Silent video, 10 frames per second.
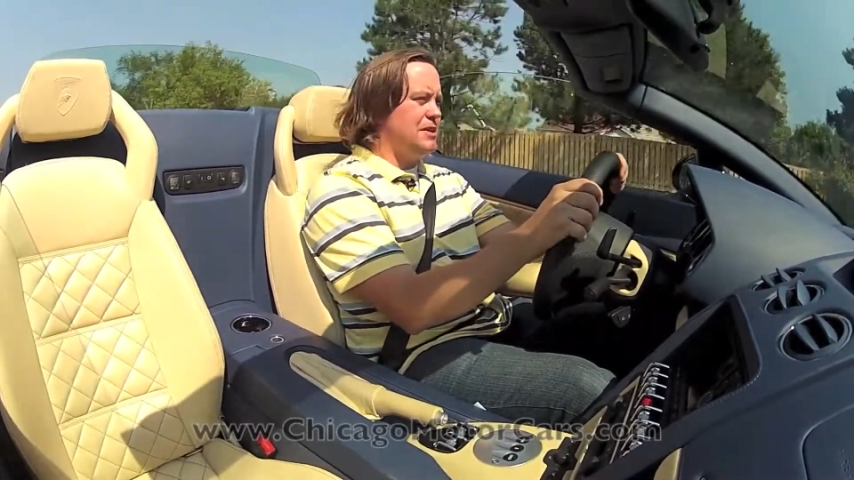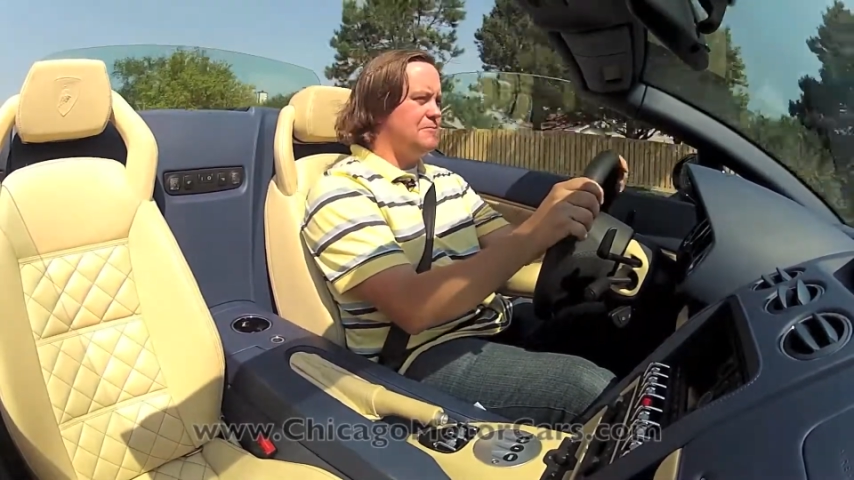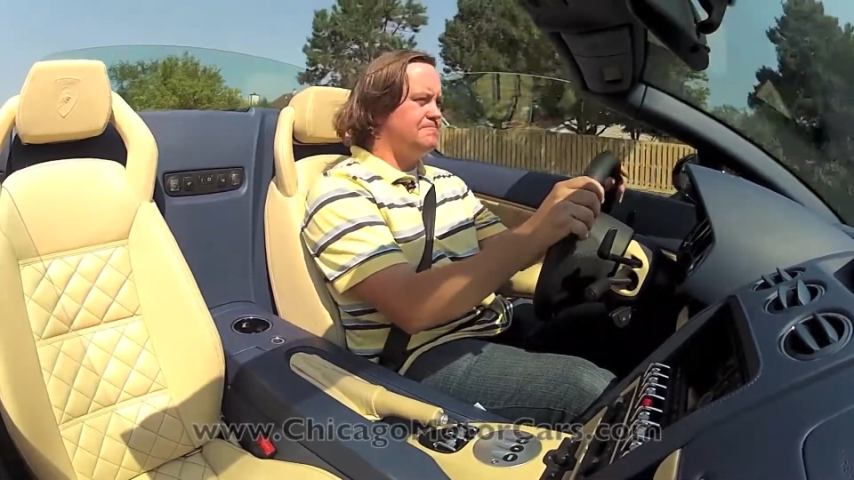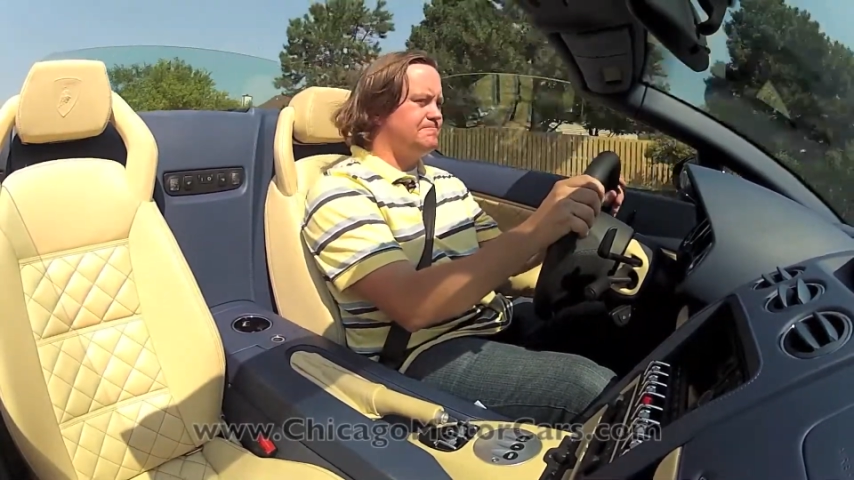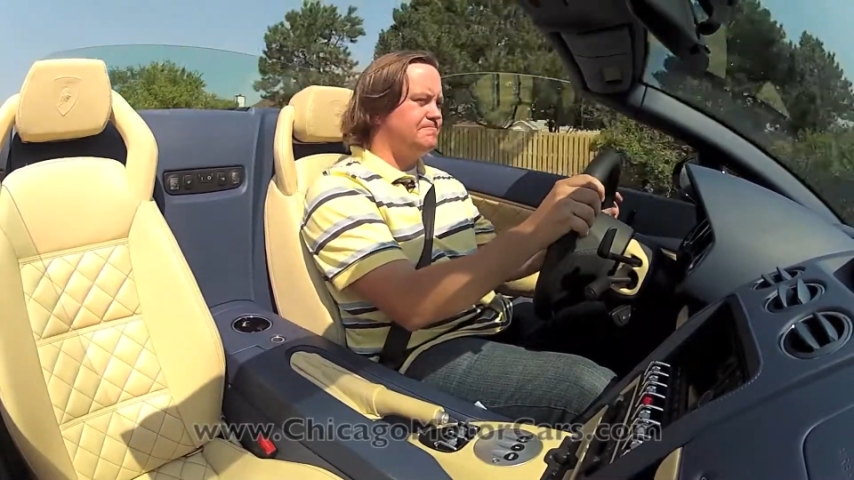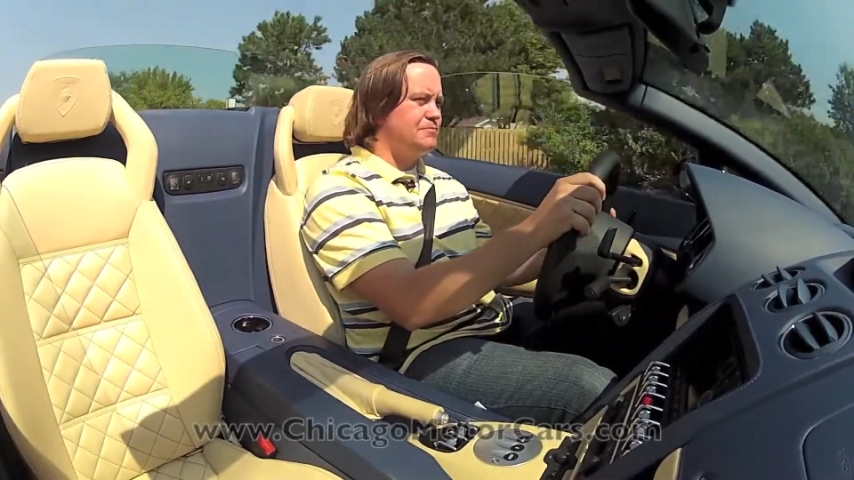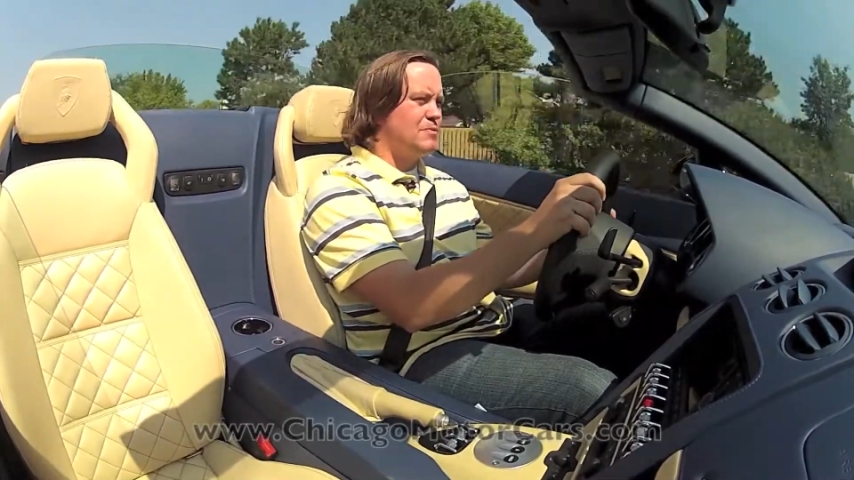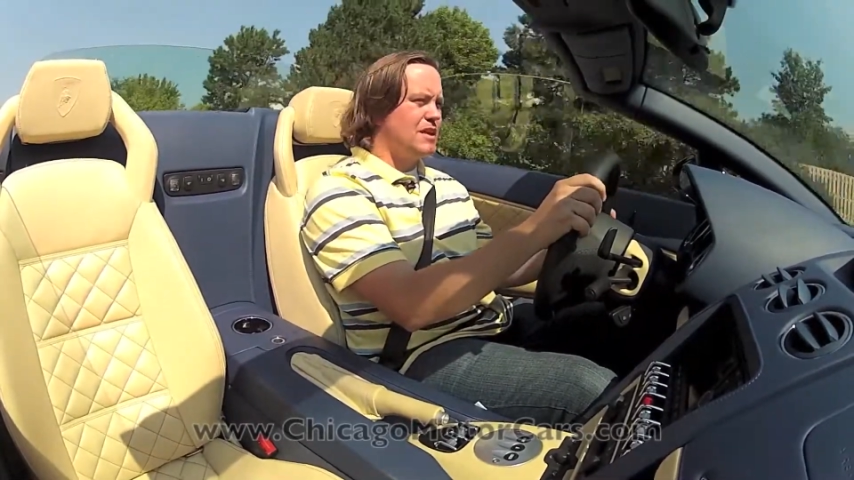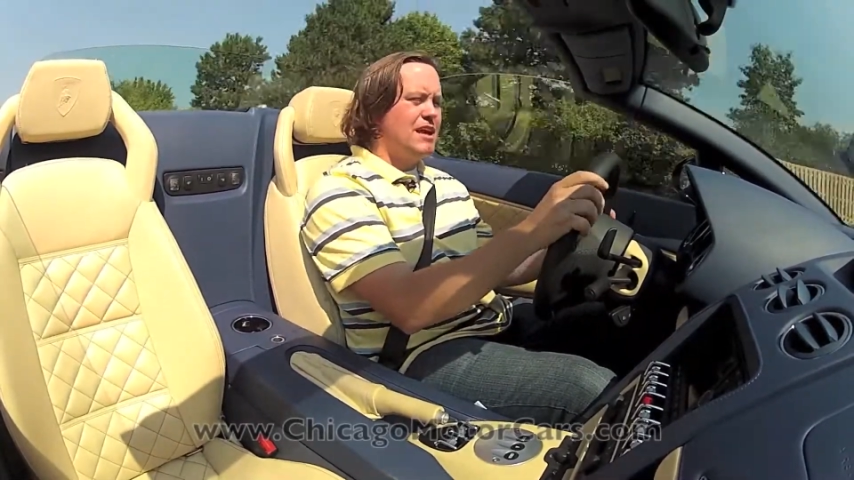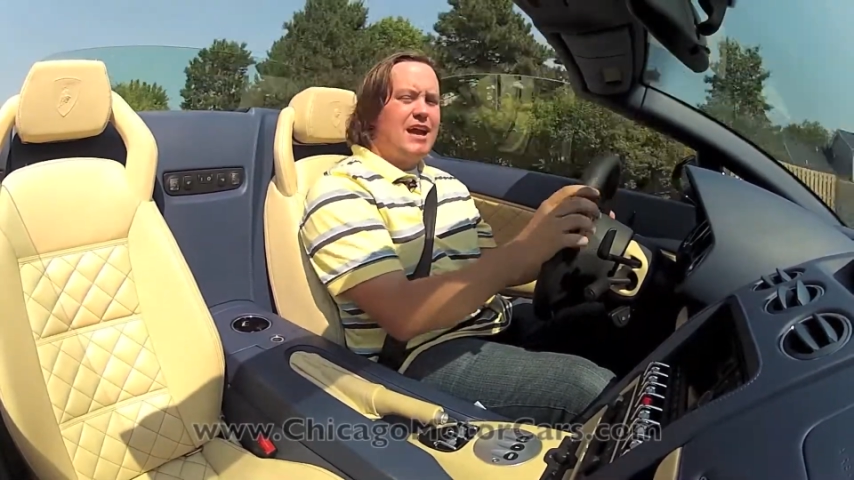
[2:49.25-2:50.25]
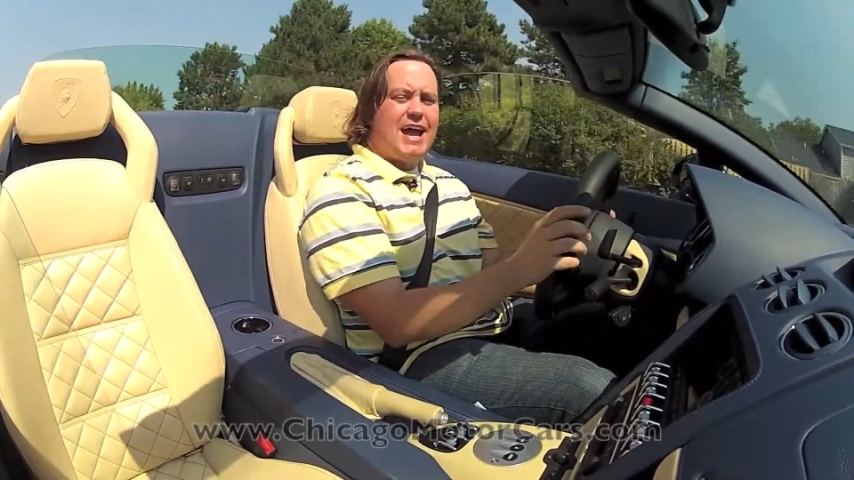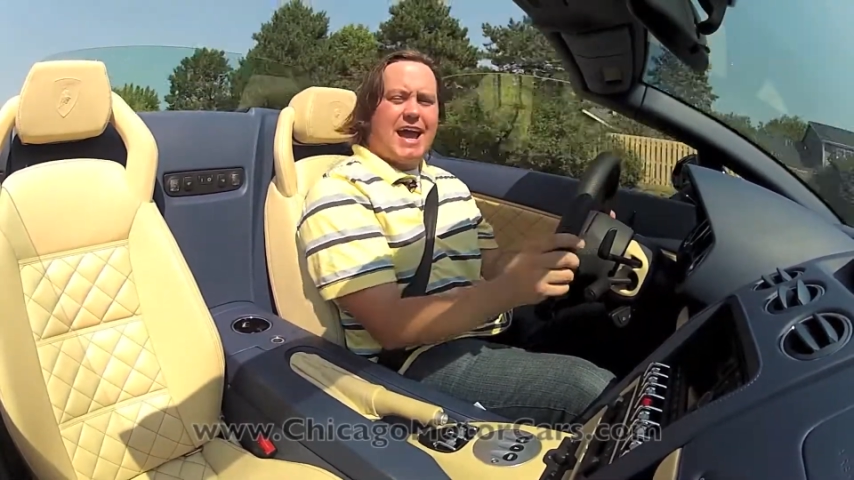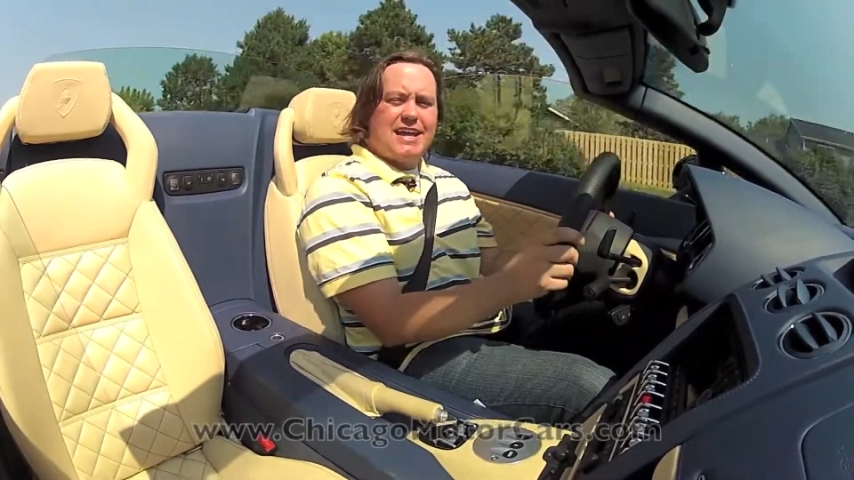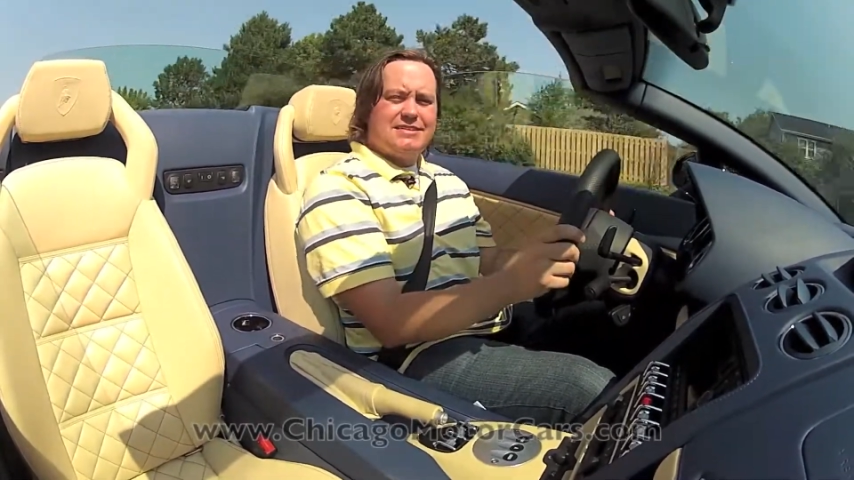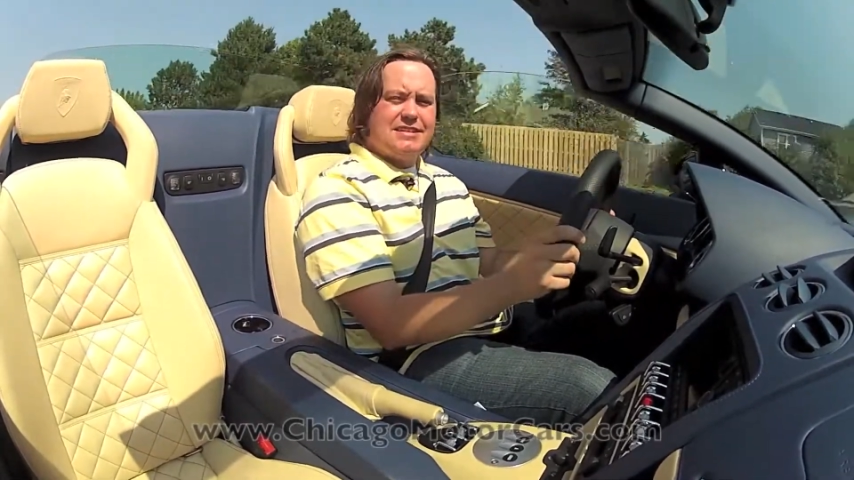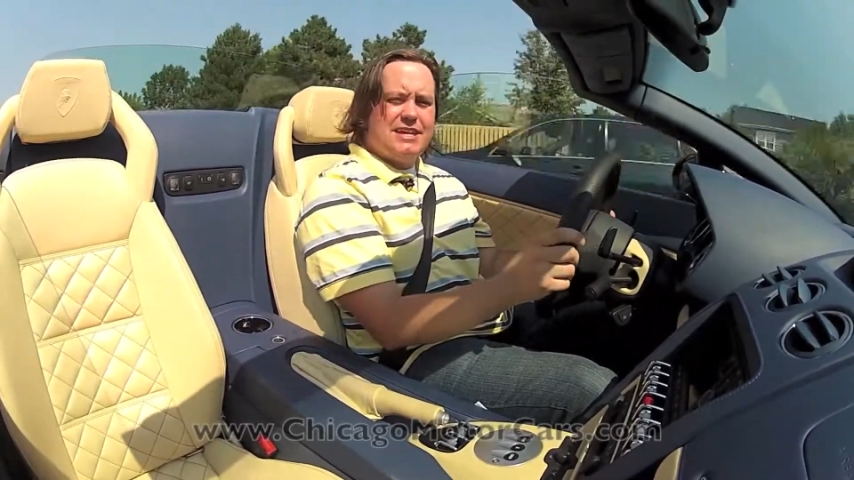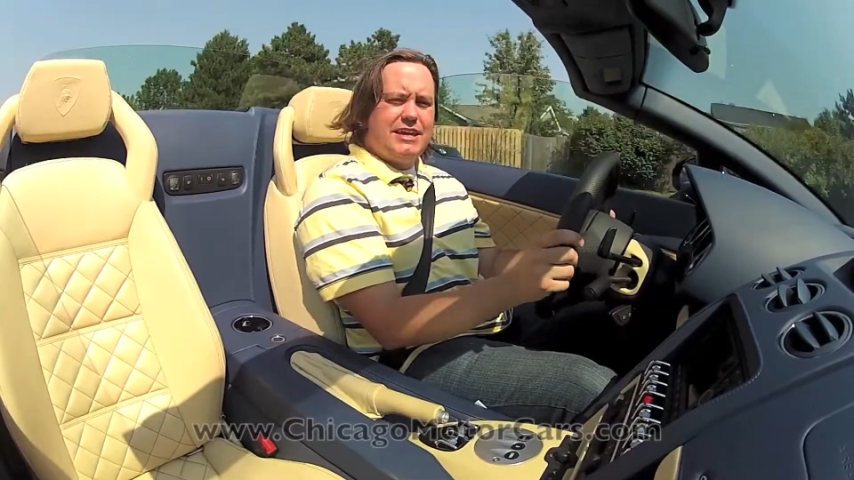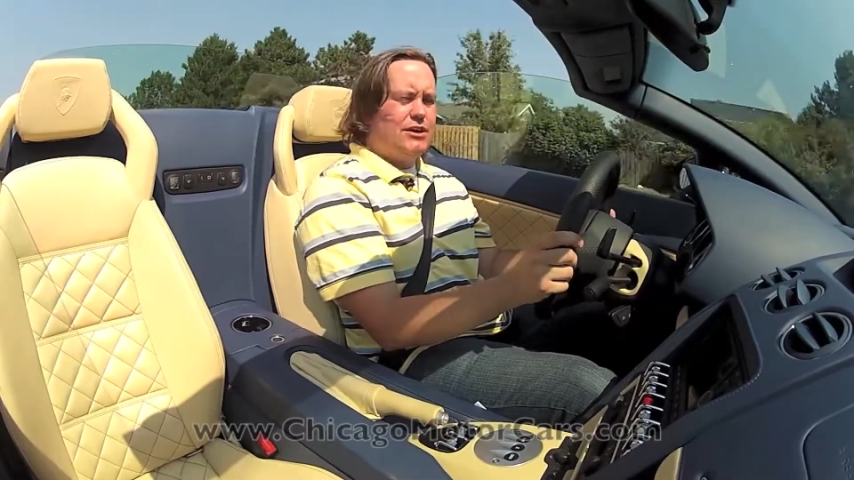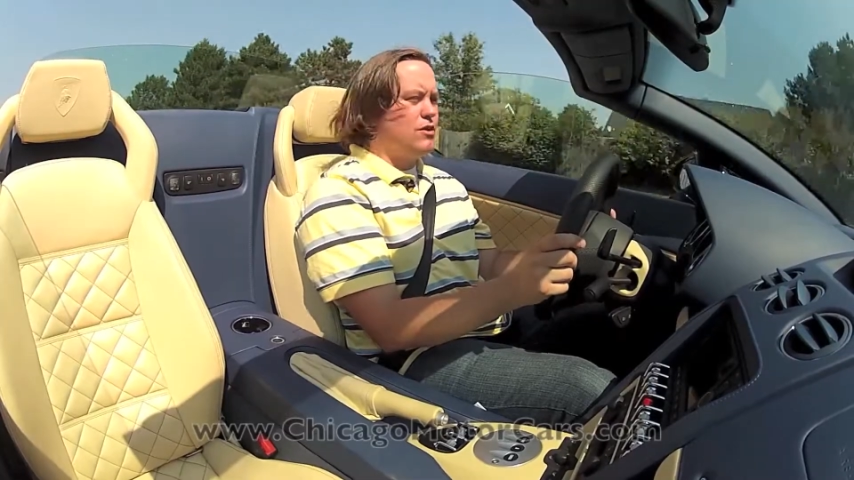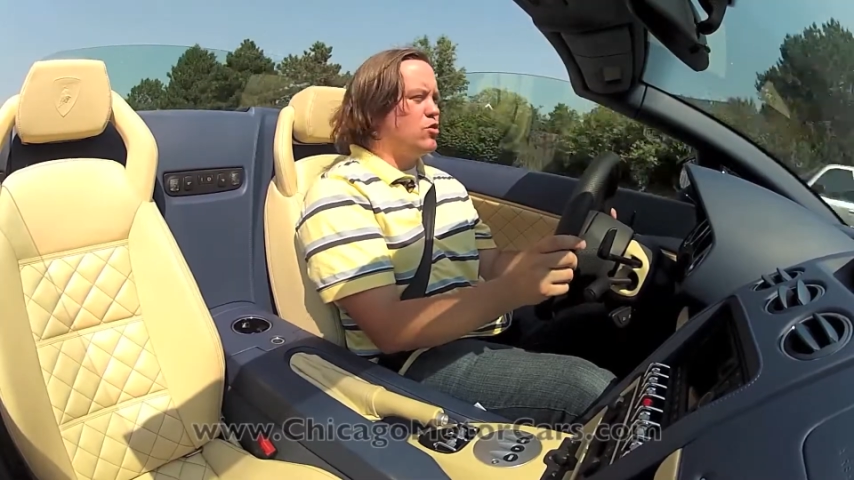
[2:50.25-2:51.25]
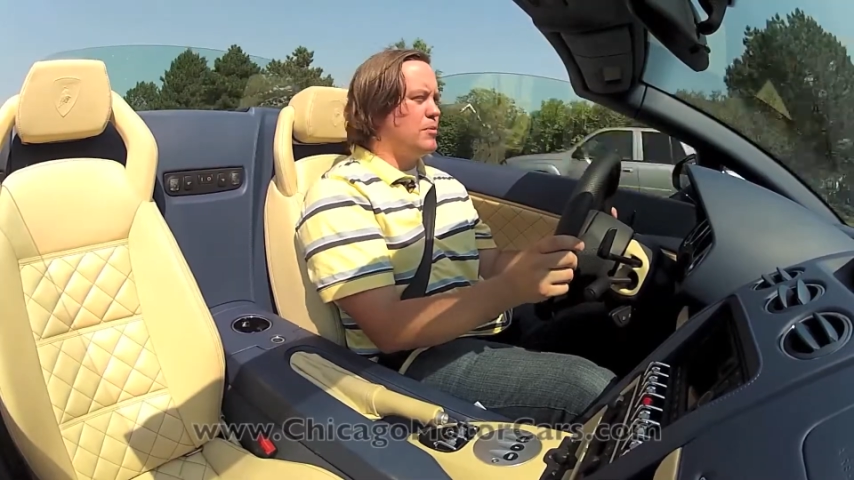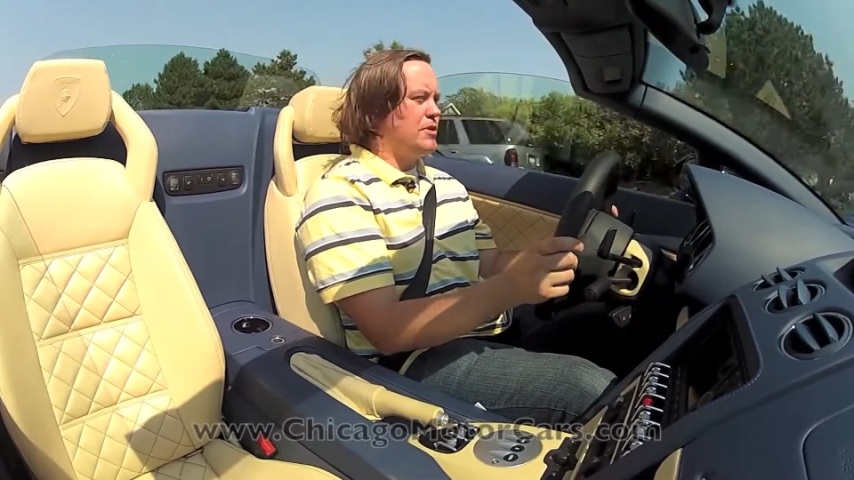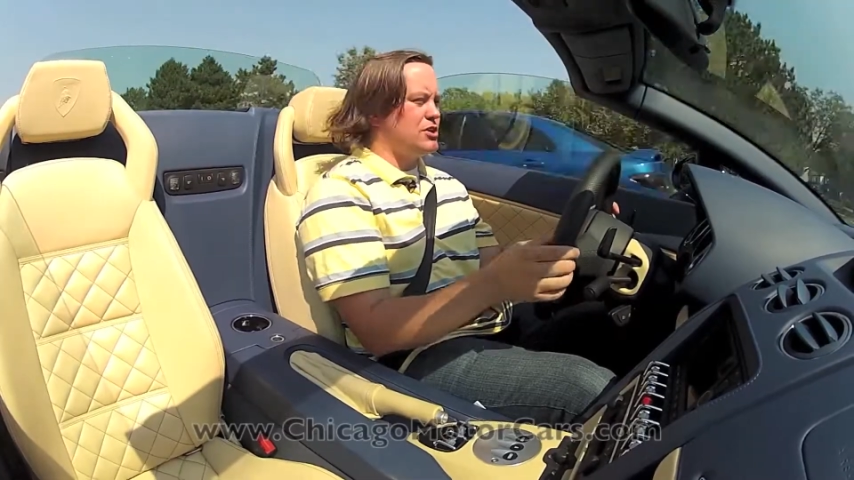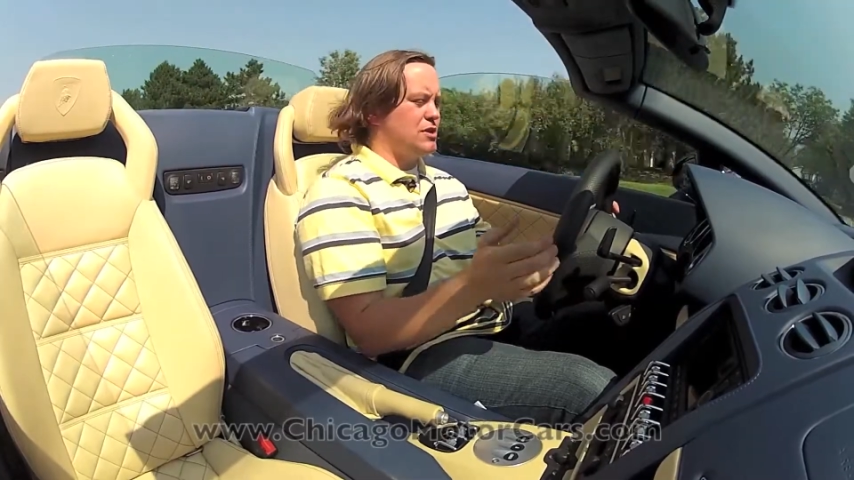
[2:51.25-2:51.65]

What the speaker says: And it's an E-gear equipped car,